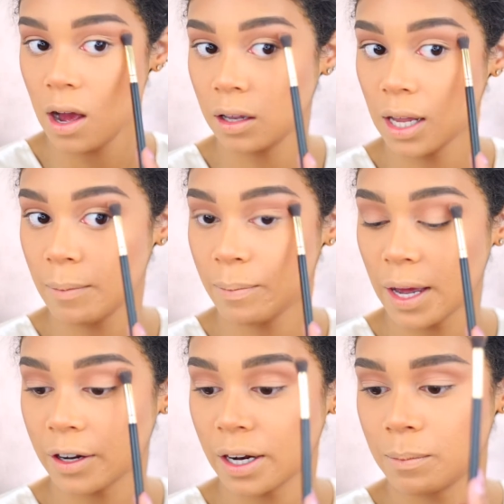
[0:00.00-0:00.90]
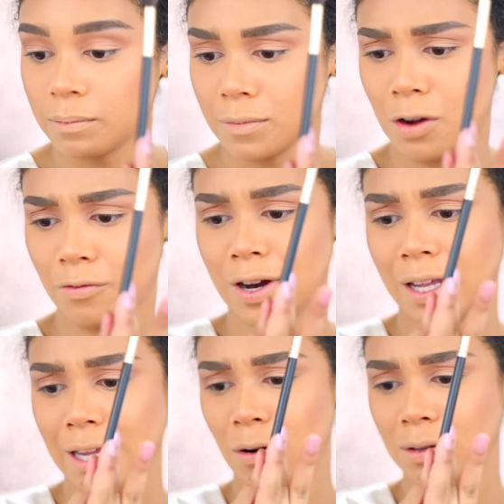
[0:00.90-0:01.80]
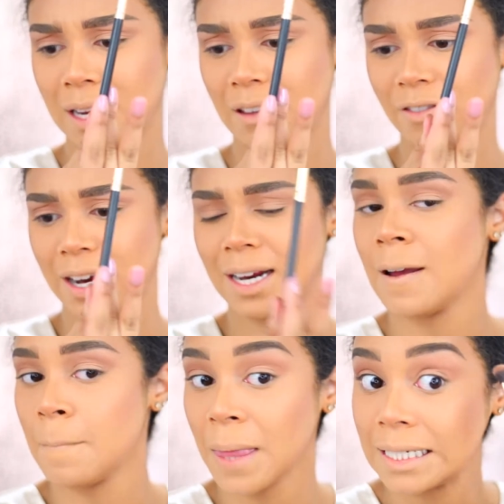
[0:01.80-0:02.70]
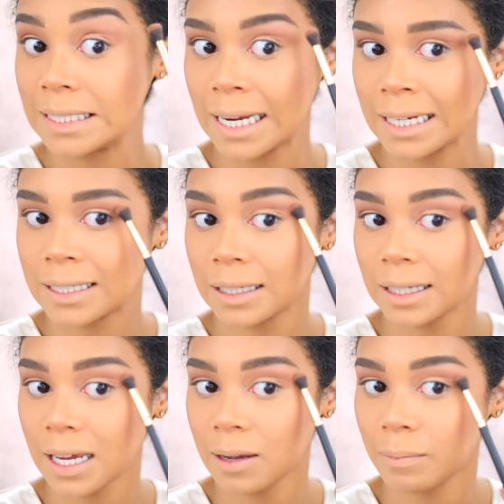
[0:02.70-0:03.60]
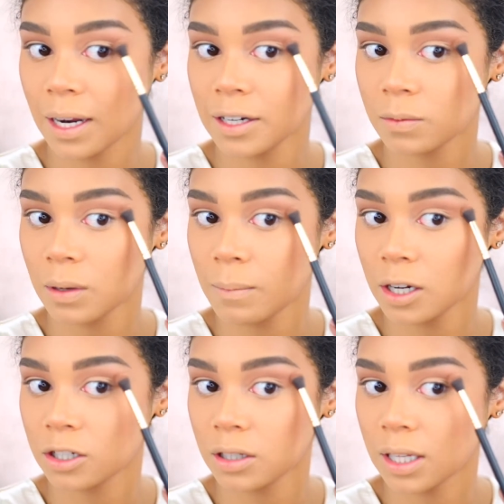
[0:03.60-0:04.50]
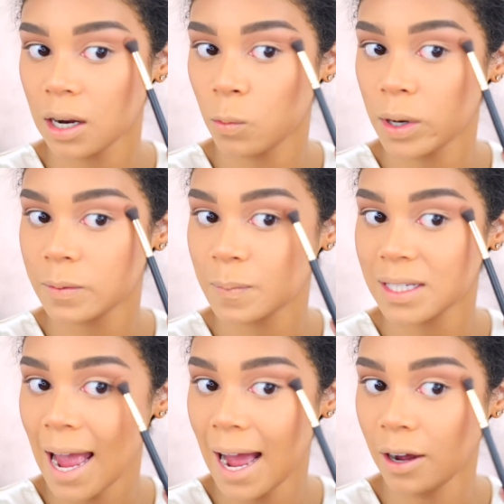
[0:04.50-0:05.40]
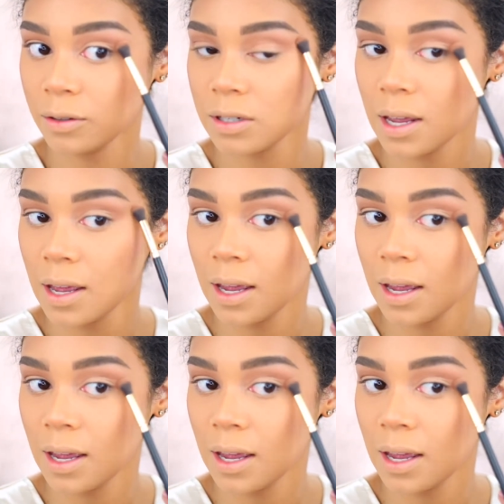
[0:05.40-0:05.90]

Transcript: a lot better, and I'm really holding it very daintily, but I just want to make sure that it wisps out